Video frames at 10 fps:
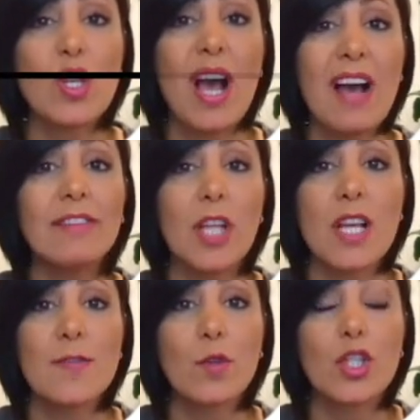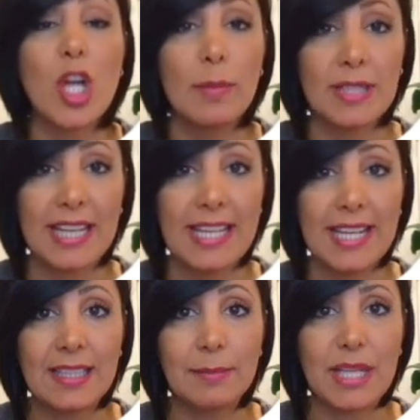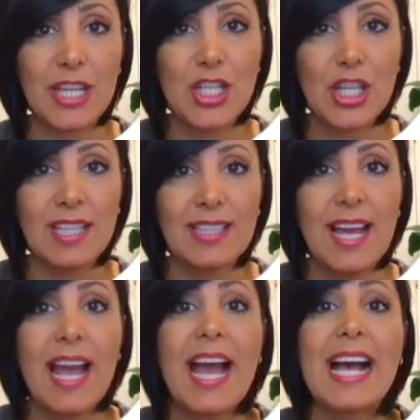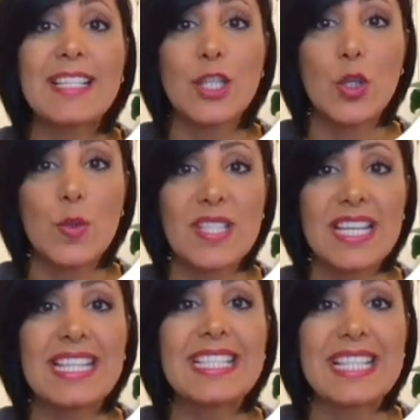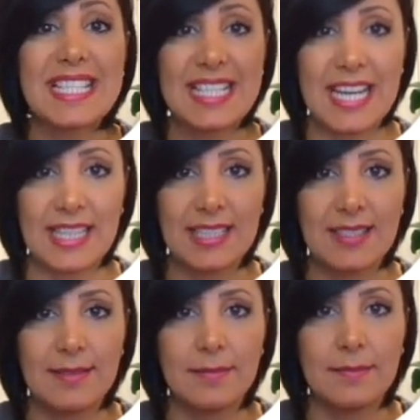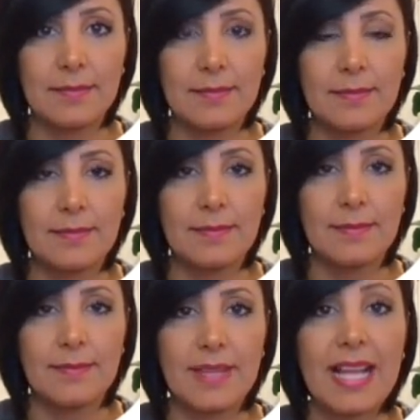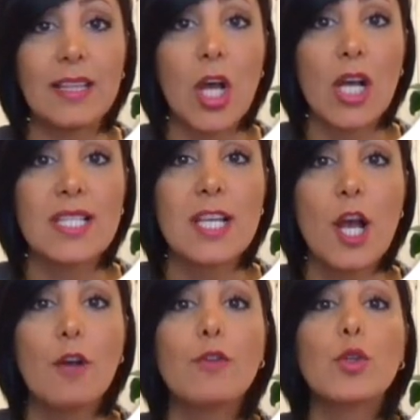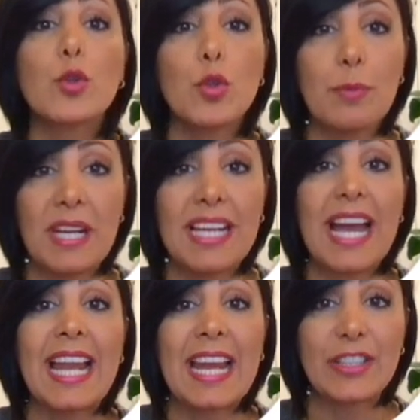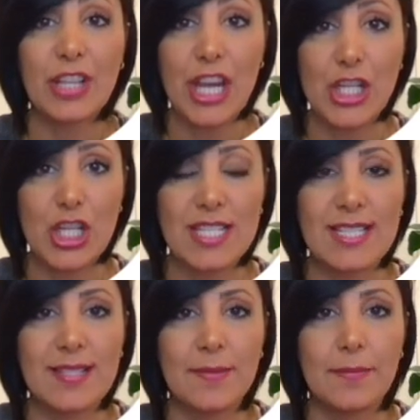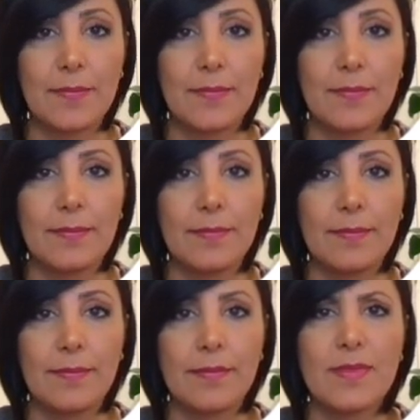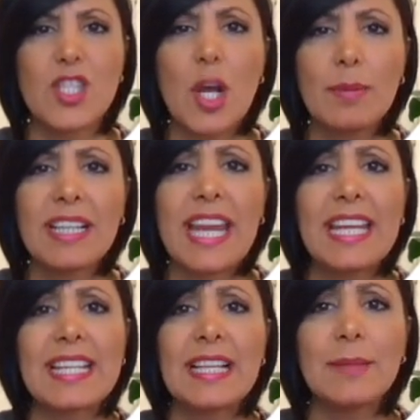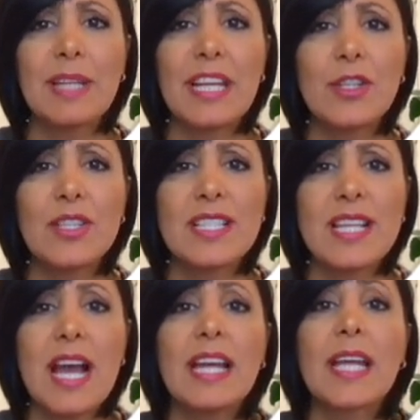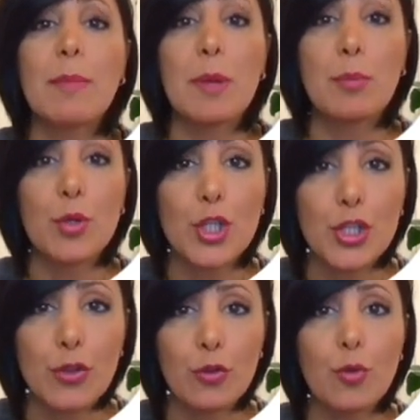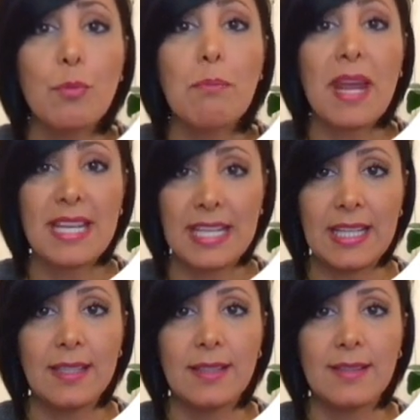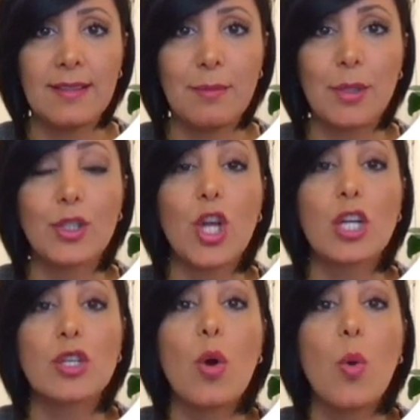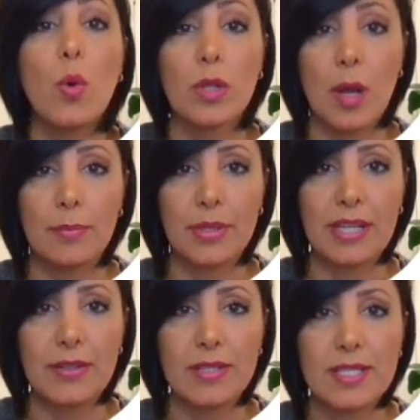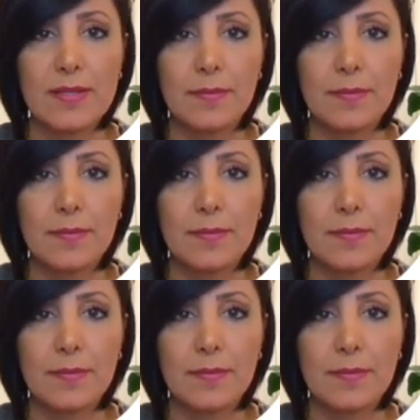have laws for duplicate elimination as used in distinct, and laws for grouping and aggregations. Duplicate eliminators can be pushed through many, but not all operators.